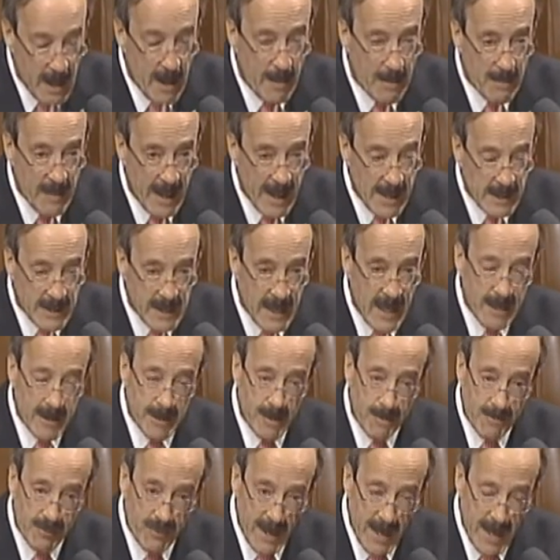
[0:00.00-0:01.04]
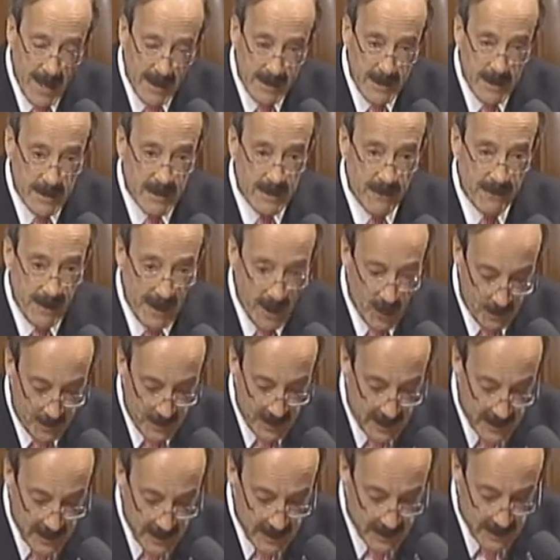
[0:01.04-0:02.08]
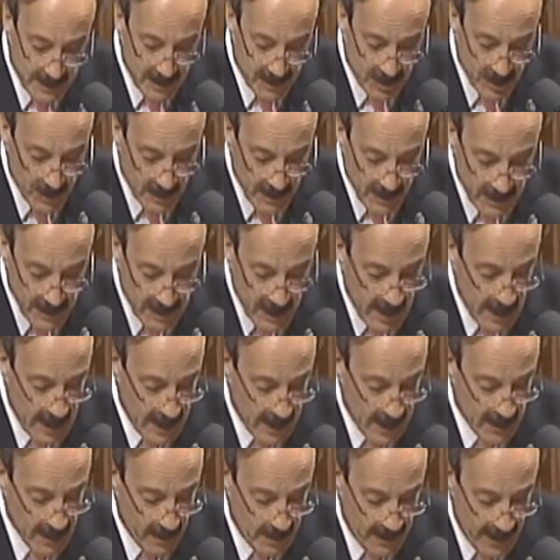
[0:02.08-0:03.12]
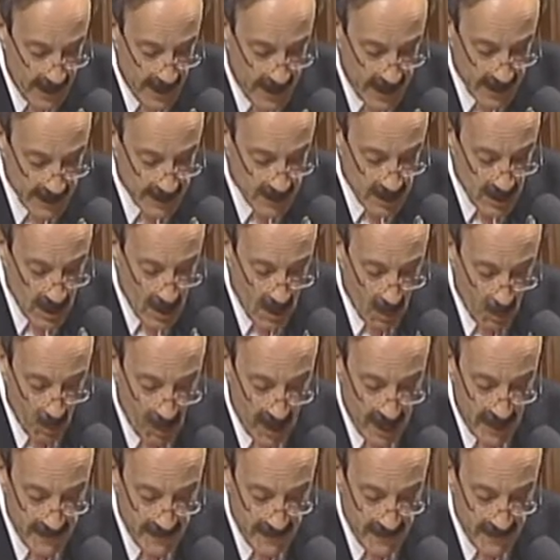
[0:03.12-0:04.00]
maintain the practice of helping constituents in the past. Why